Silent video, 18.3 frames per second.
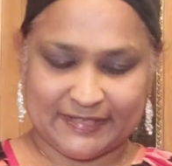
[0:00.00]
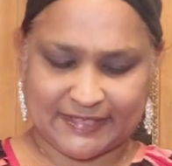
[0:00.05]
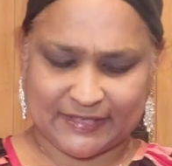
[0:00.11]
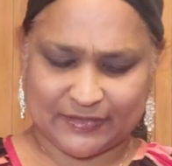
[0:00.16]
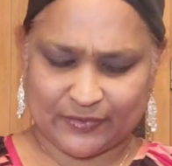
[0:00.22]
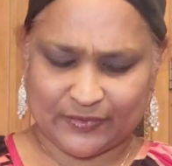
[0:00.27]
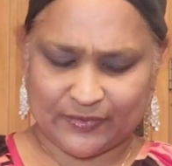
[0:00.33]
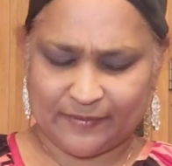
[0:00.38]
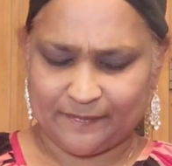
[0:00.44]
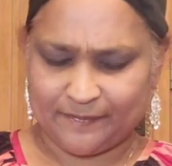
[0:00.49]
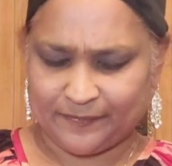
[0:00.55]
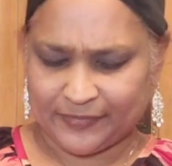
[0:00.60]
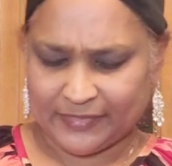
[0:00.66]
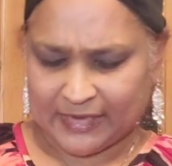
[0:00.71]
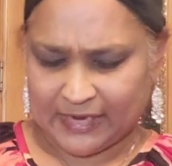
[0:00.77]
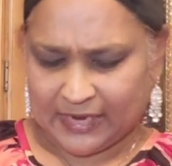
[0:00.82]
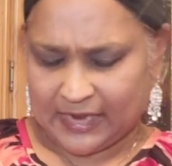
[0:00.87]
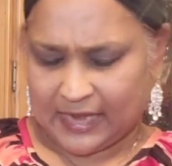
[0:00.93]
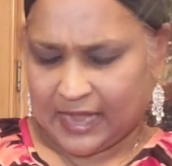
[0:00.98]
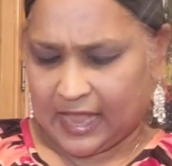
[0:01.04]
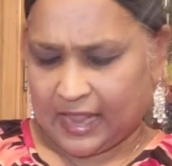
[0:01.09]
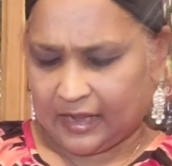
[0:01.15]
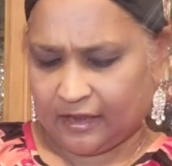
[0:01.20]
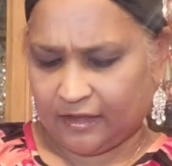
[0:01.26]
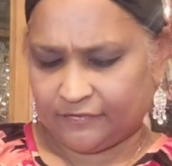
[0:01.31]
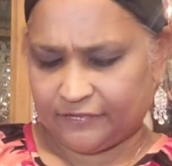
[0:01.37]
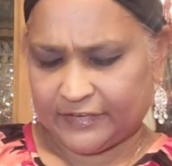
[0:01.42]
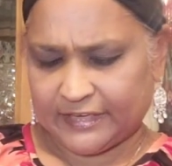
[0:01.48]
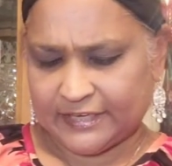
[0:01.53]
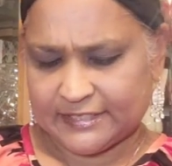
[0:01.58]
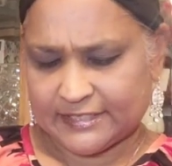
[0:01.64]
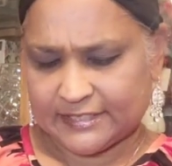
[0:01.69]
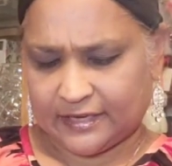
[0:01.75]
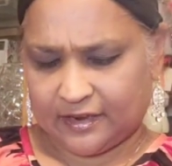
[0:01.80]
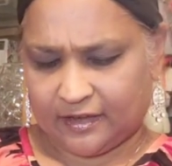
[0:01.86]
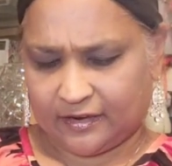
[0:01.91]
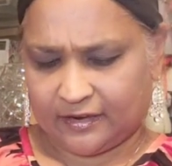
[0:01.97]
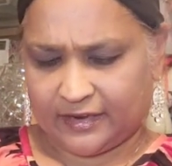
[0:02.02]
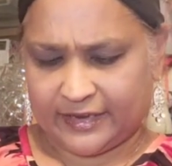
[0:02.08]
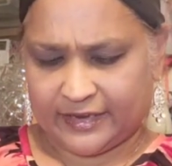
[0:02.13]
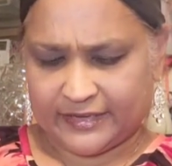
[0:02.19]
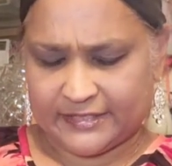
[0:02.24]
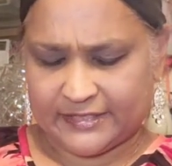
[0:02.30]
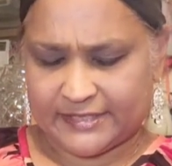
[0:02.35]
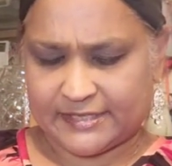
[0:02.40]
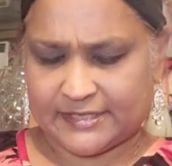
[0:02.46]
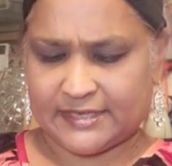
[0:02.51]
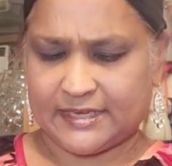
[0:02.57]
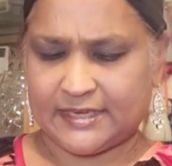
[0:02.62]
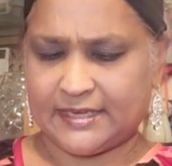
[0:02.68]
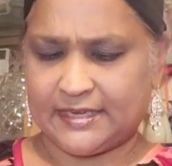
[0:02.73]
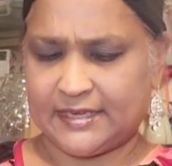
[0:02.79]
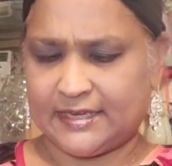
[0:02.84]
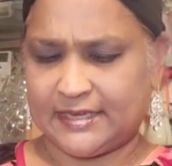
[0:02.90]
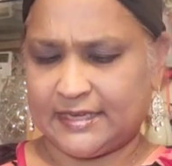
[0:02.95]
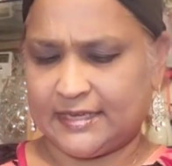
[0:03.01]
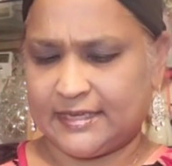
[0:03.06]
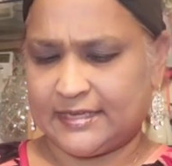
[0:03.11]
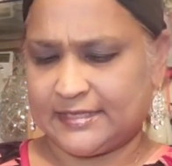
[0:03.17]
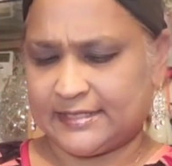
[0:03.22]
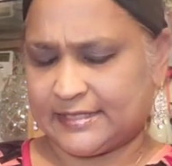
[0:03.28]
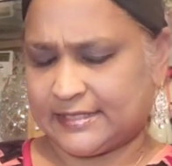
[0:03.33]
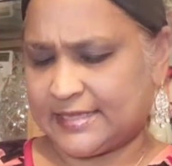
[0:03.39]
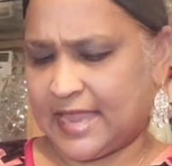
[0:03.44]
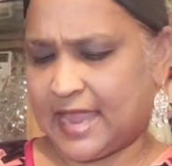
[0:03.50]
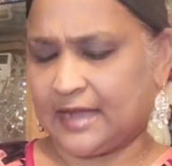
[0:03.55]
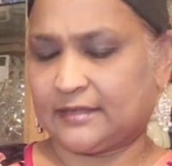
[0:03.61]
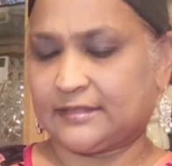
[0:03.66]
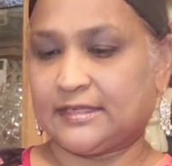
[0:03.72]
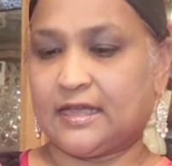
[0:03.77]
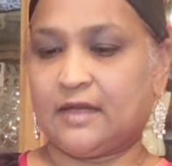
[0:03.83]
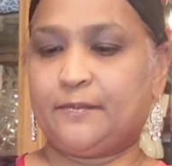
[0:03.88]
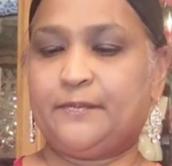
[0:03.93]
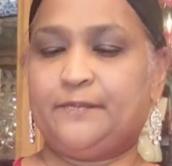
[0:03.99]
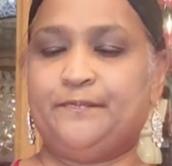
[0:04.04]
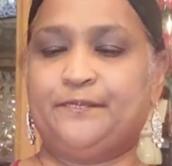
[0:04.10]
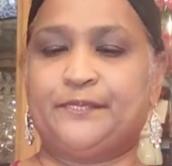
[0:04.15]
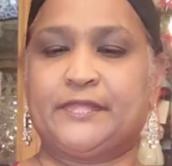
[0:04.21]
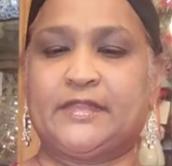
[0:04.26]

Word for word: So I love these lock lids snacked up.